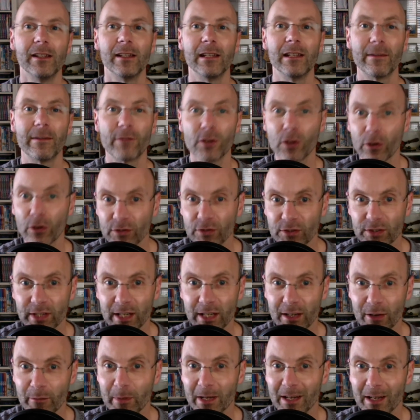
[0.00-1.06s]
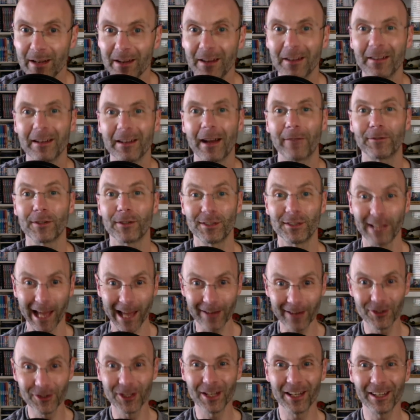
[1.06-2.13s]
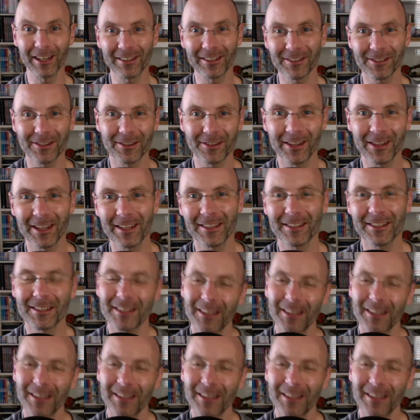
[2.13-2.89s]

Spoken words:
If you're not sick of me after 10 years of this.